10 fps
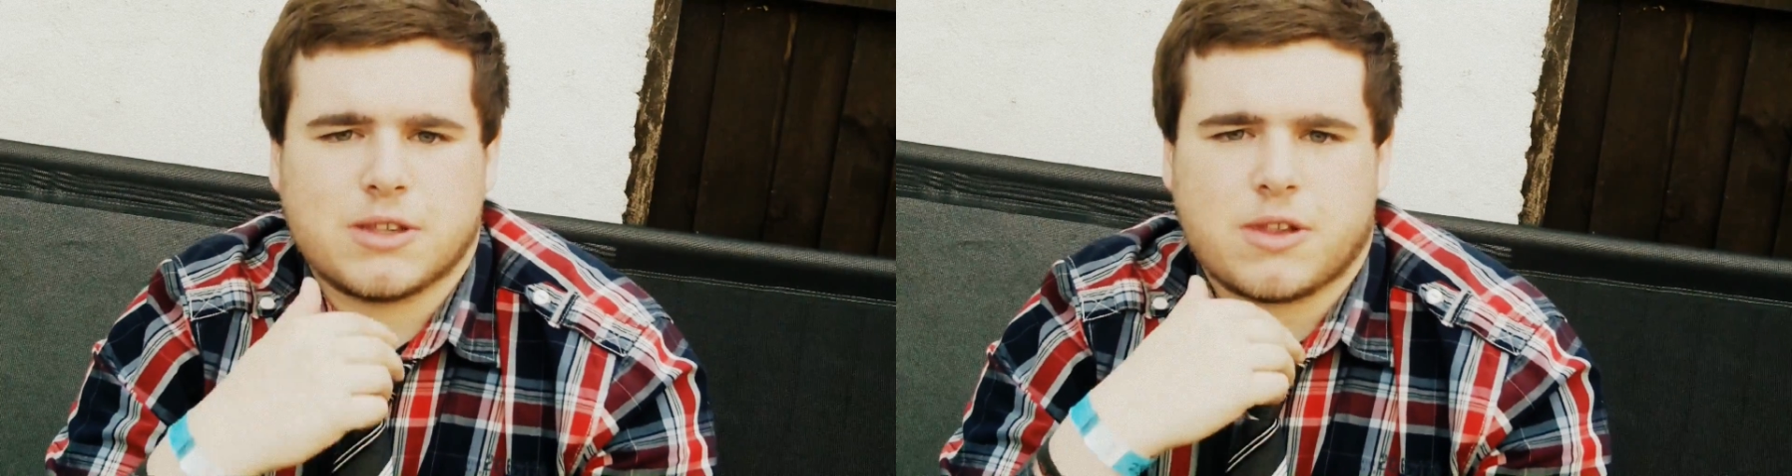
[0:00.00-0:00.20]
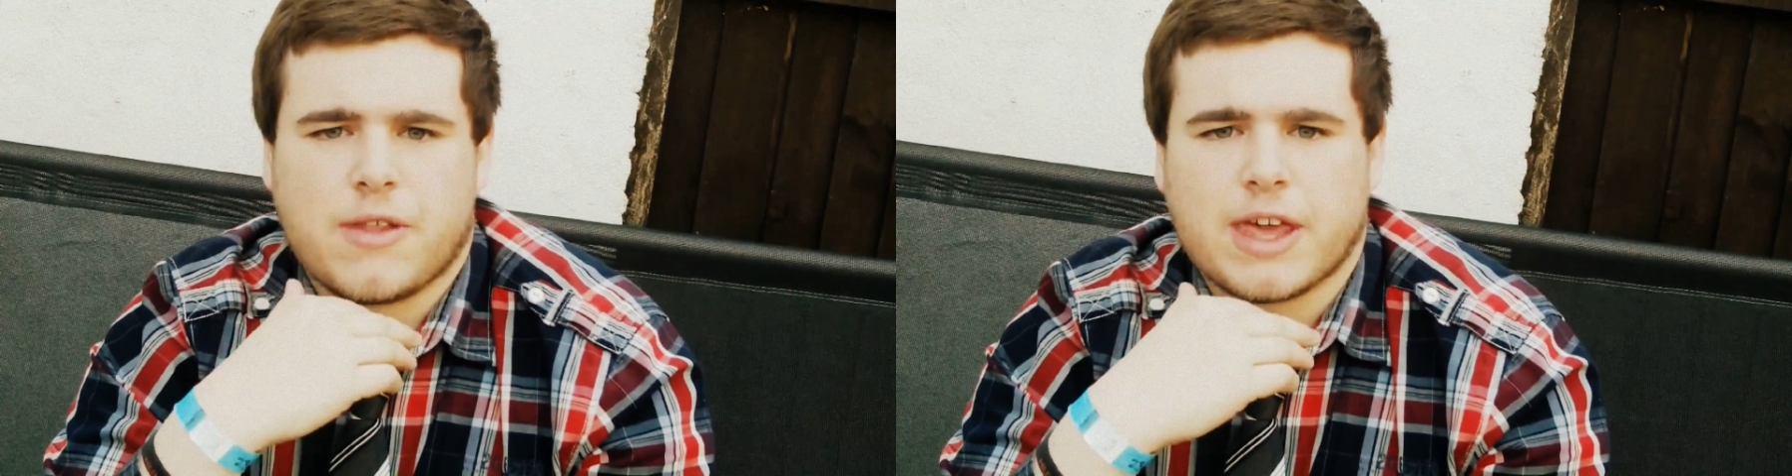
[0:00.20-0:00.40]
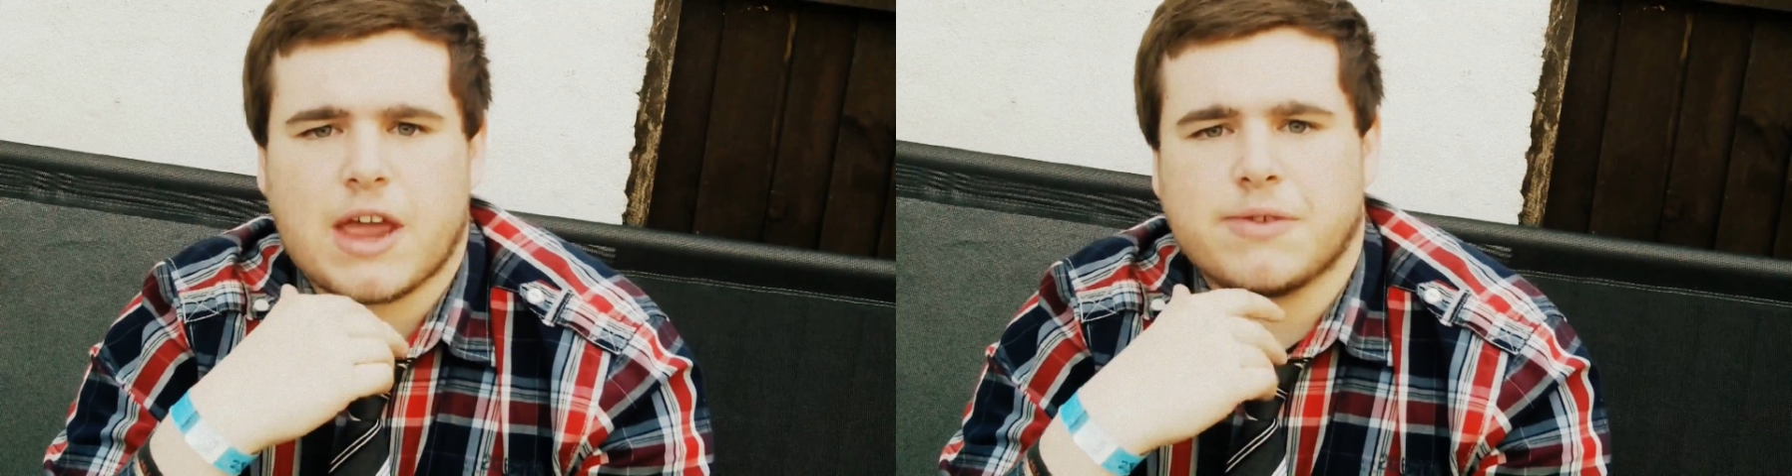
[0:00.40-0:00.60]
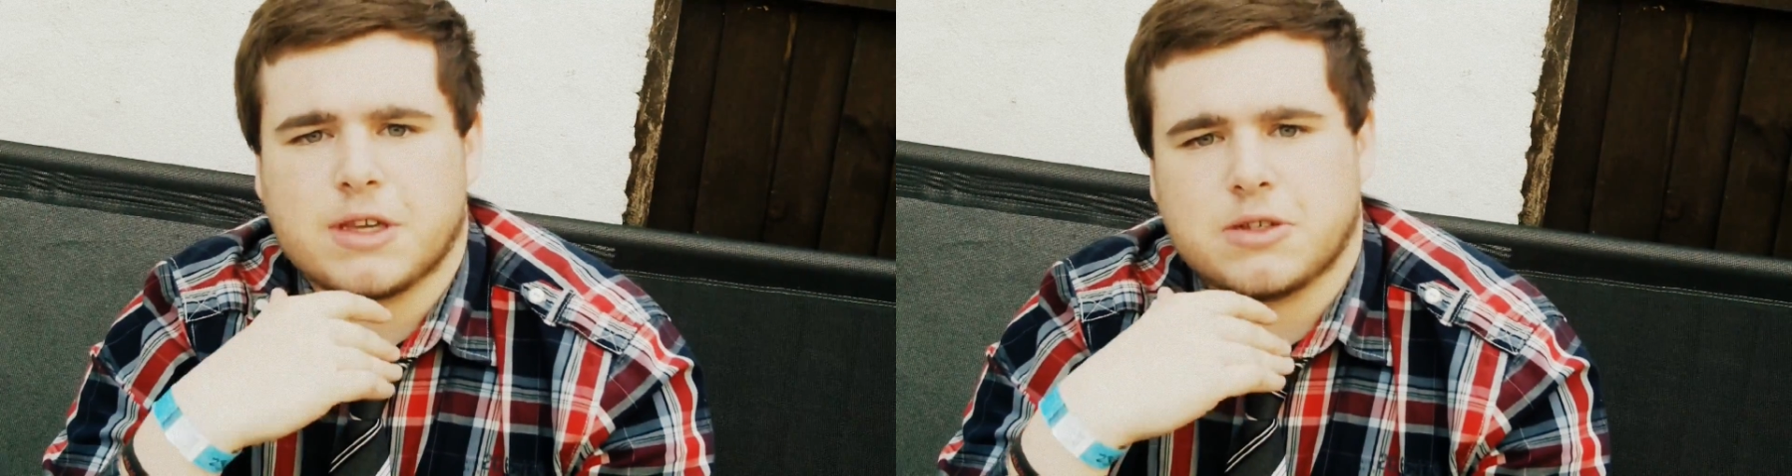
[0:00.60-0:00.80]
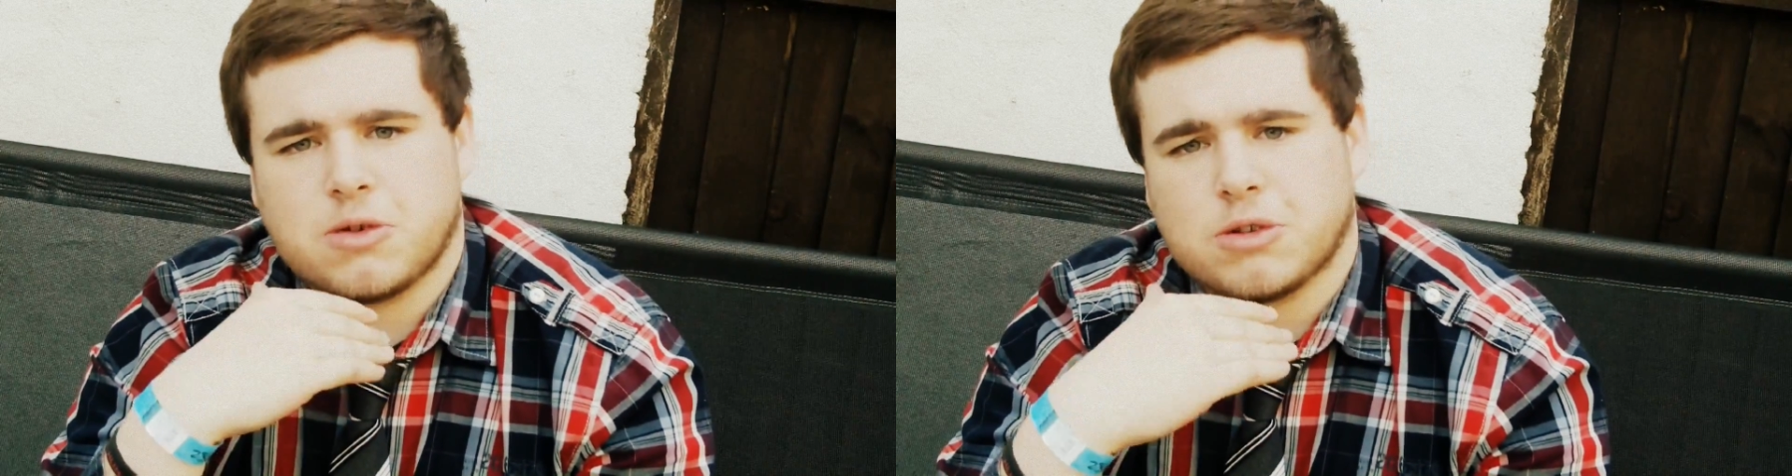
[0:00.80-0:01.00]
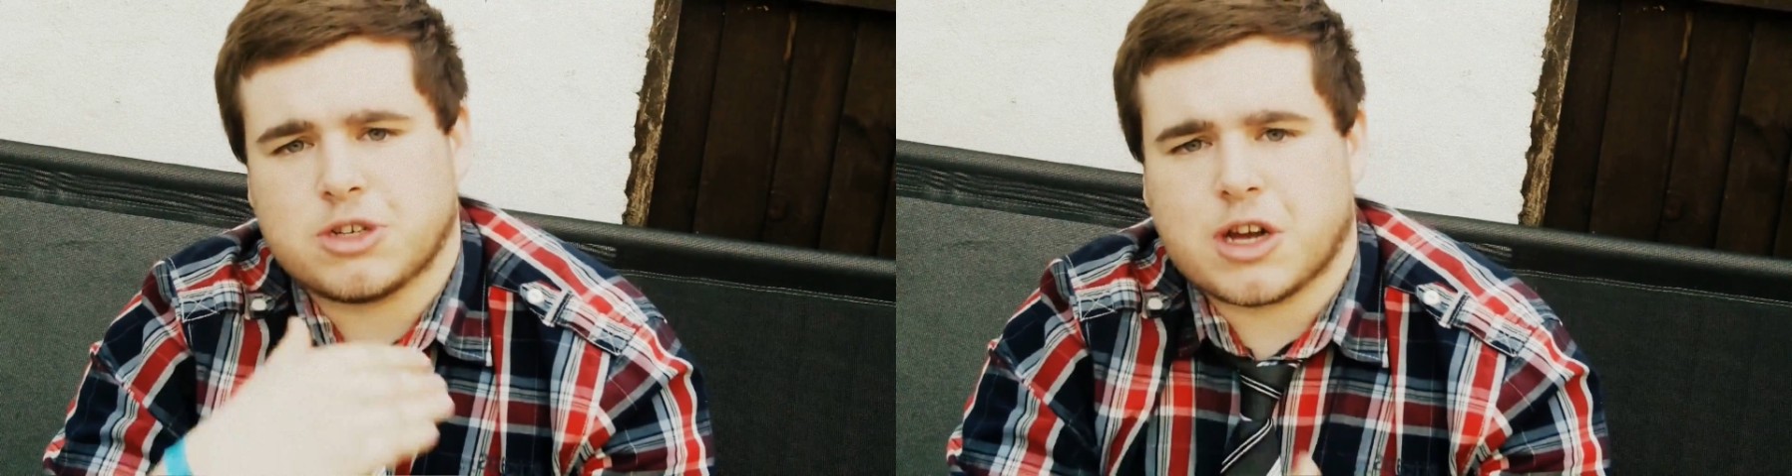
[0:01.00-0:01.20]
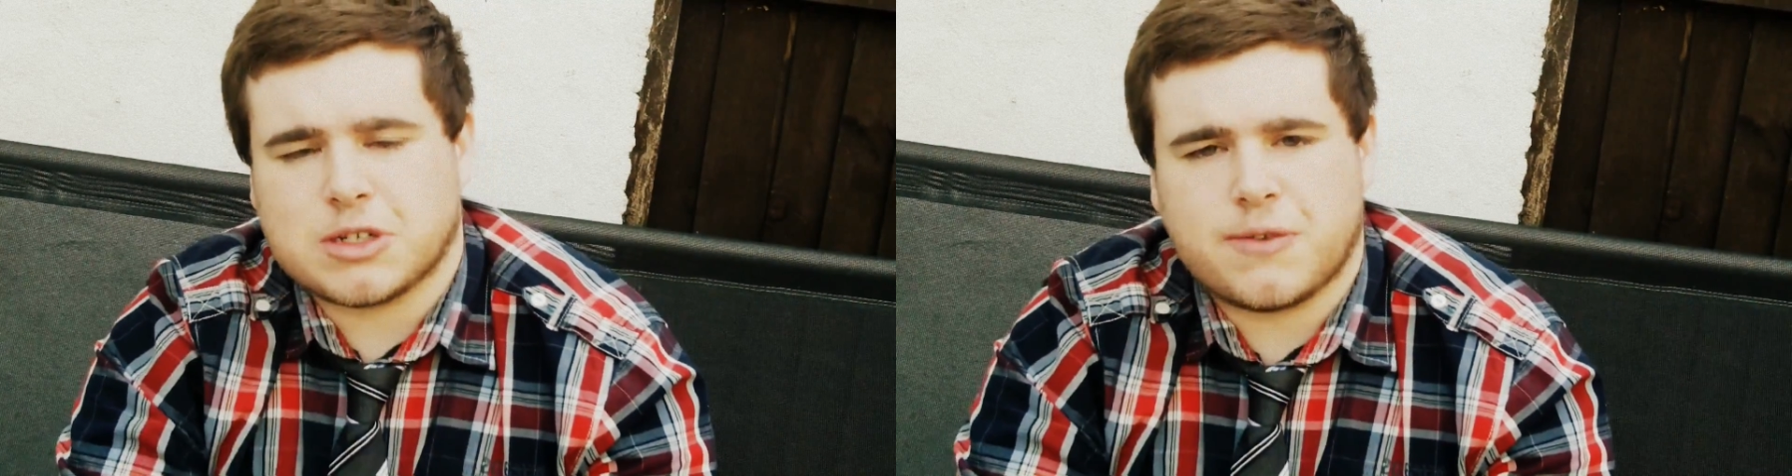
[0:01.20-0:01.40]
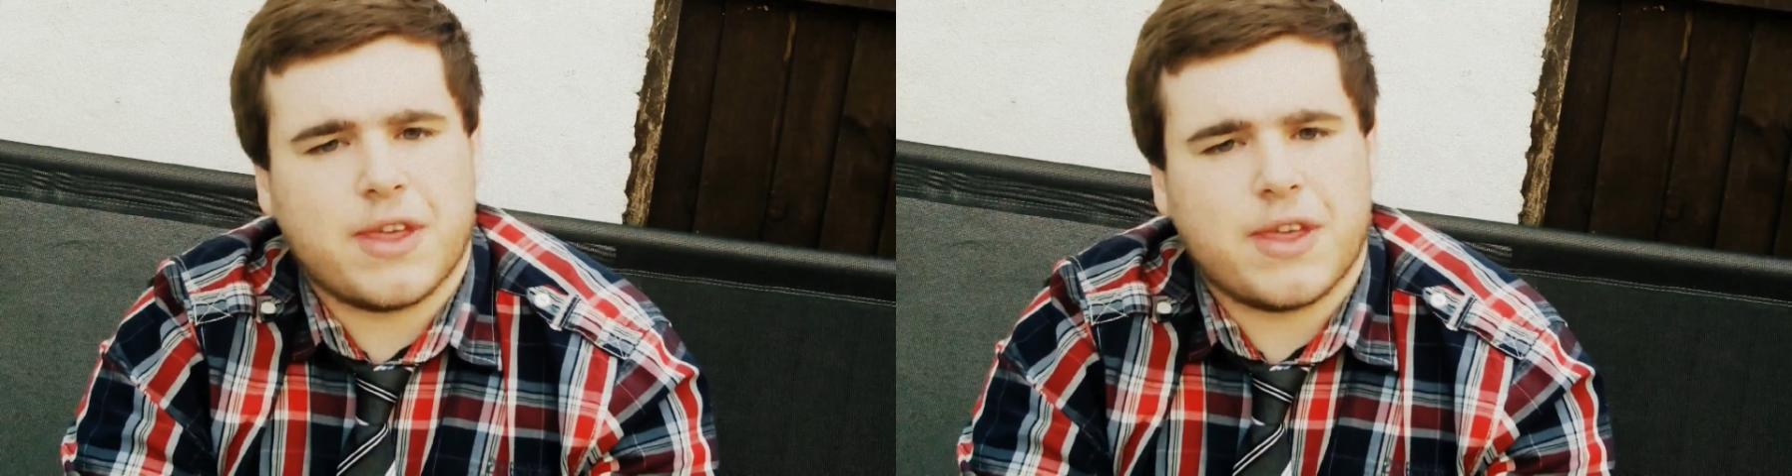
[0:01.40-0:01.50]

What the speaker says: Like, they gave us a short introduction of their